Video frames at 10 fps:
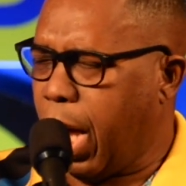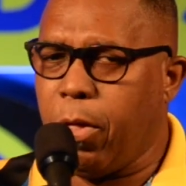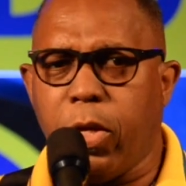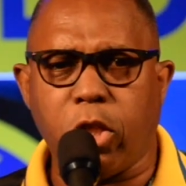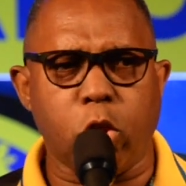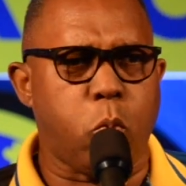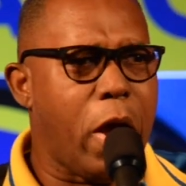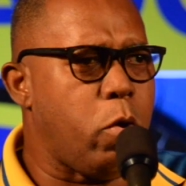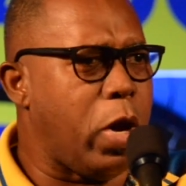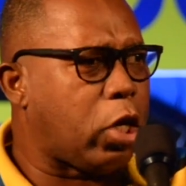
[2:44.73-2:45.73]
And this is
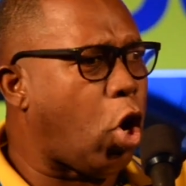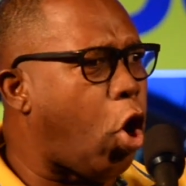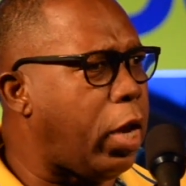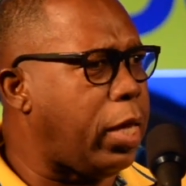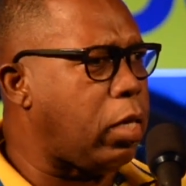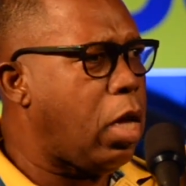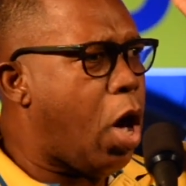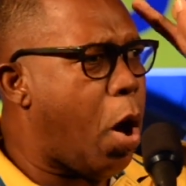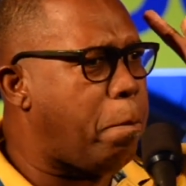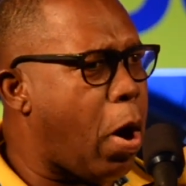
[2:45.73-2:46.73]
why we are calling
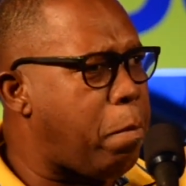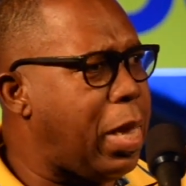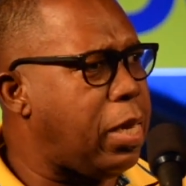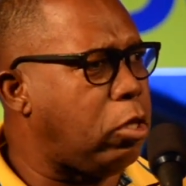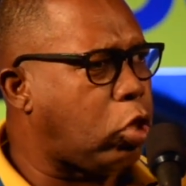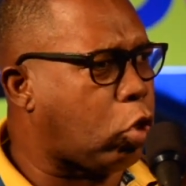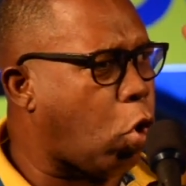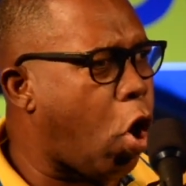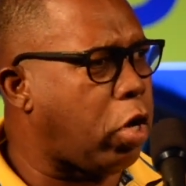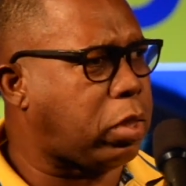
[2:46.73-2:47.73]
on Barbadians
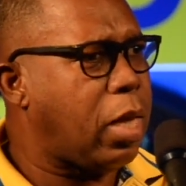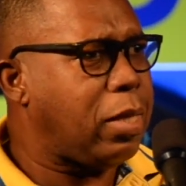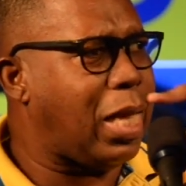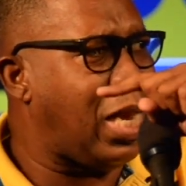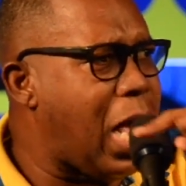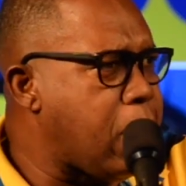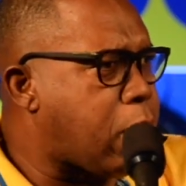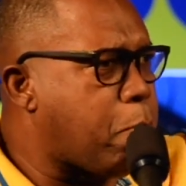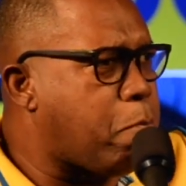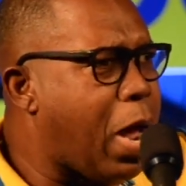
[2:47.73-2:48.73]
across the
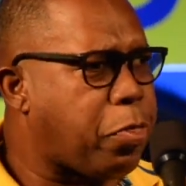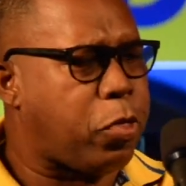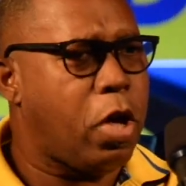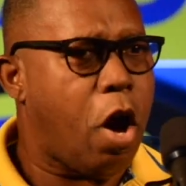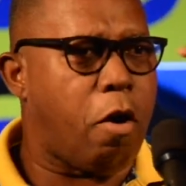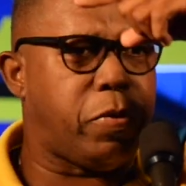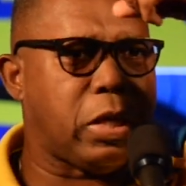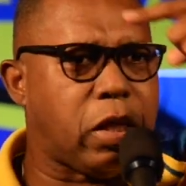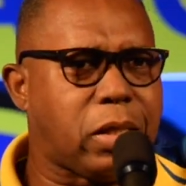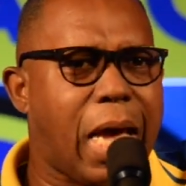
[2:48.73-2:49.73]
length and breadth of
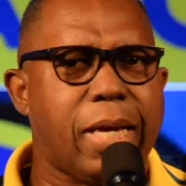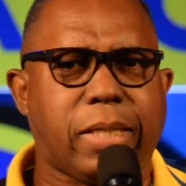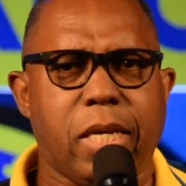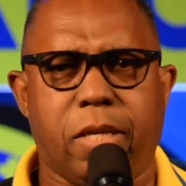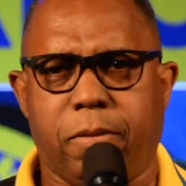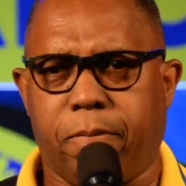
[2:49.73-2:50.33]
this society